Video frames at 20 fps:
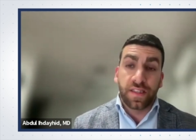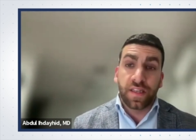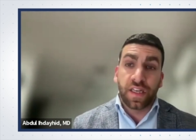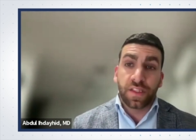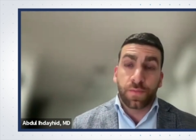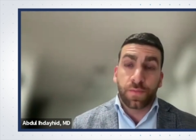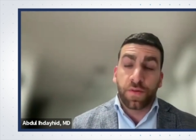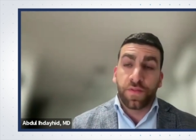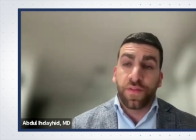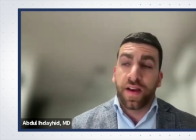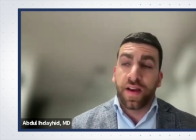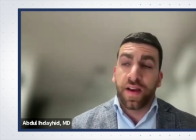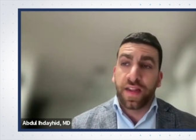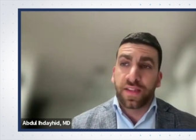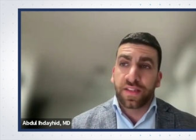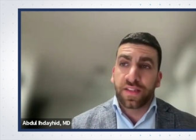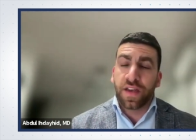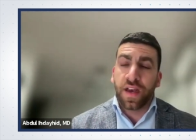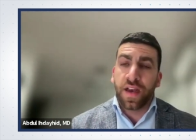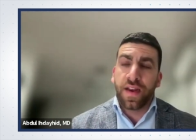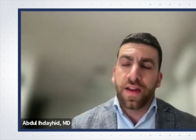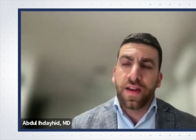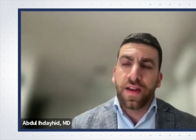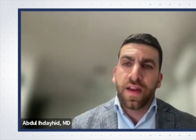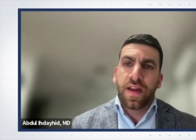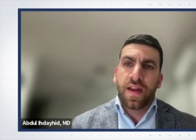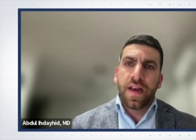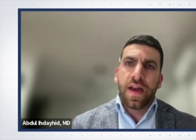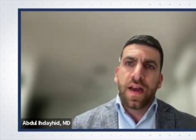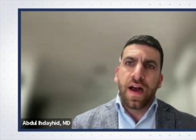provide insight.
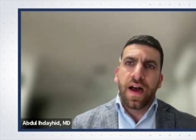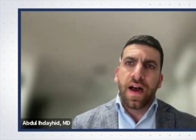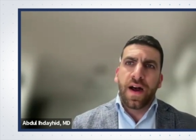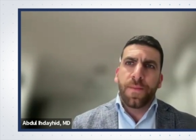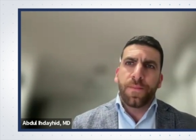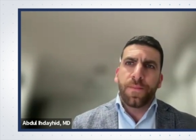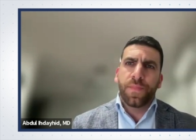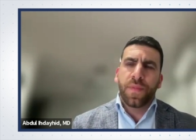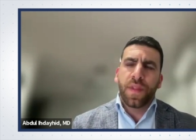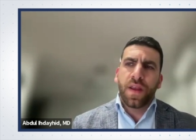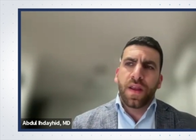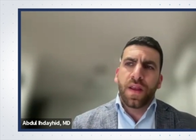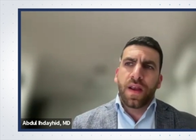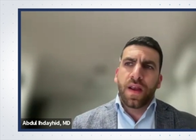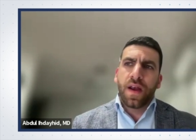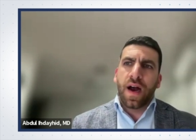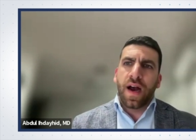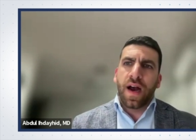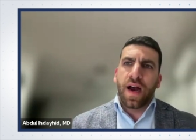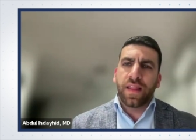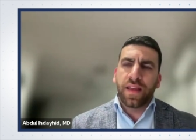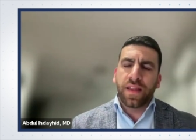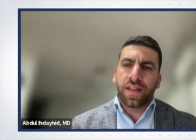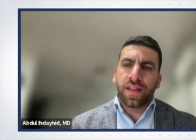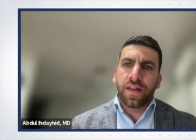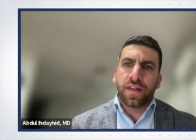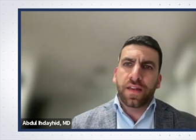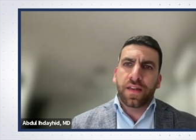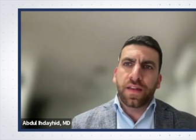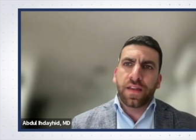I think
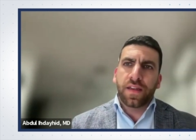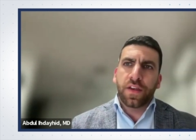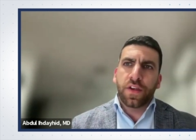that,